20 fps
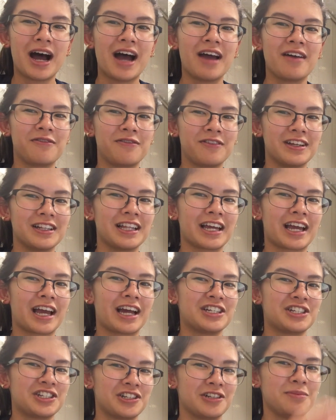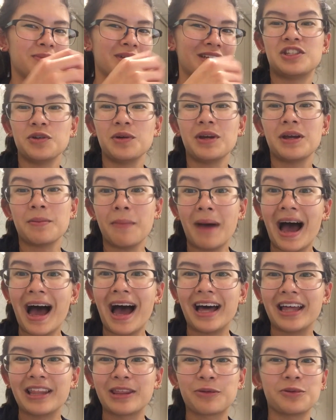I feel like I should be doing
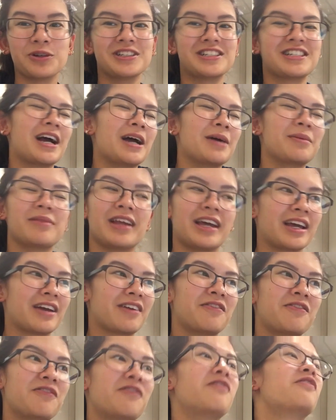math, which I'm like,